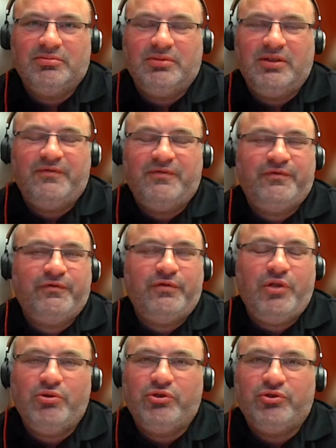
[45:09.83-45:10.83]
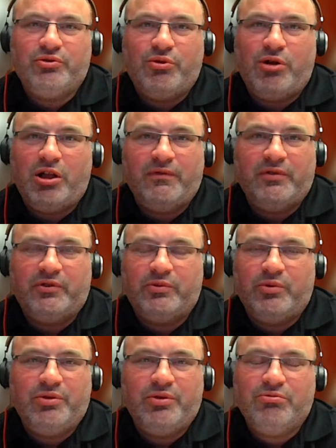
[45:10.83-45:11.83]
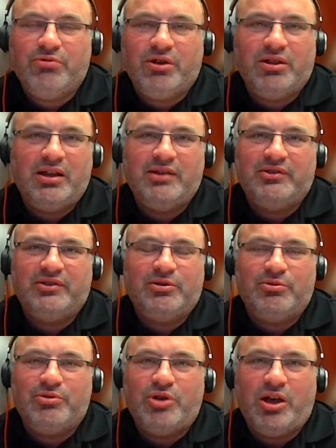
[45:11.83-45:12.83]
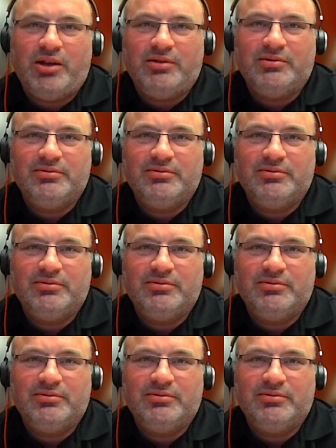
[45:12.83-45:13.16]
It flows through all of us, whether you realize it or not.